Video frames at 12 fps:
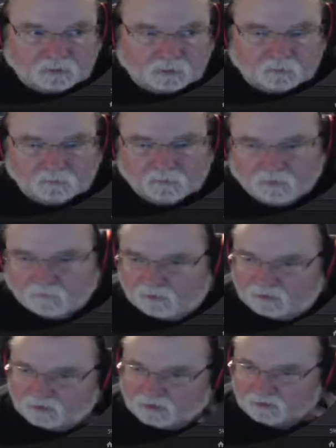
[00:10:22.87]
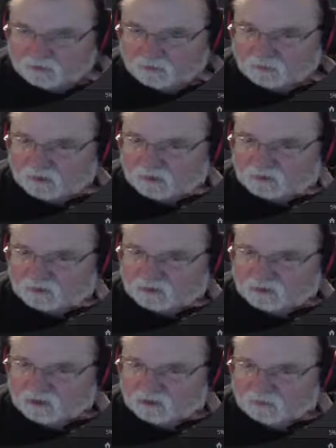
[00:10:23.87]
Oh, now why did that go away? That
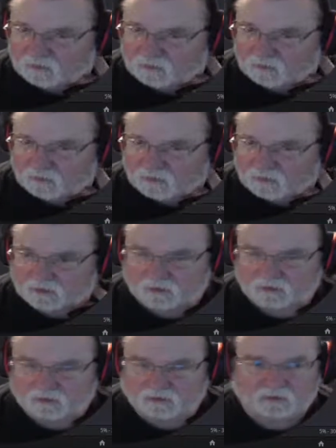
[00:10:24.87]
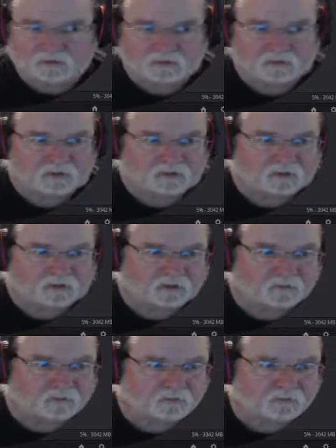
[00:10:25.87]
should not have went away. I
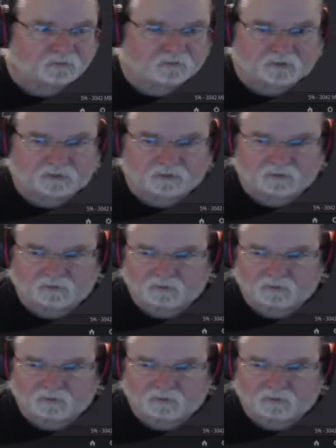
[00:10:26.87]
know it's still there.